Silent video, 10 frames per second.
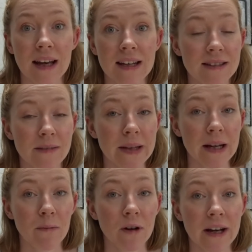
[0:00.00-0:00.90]
It's something
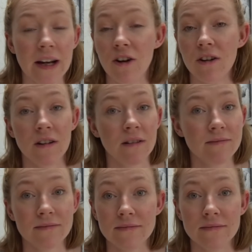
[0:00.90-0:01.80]
I'm working on.
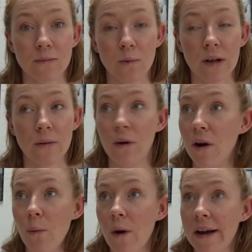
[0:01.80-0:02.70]

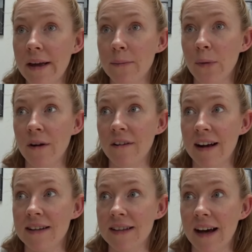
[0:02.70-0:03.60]
We're a work in
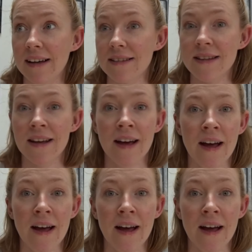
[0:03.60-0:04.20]
progress, guys.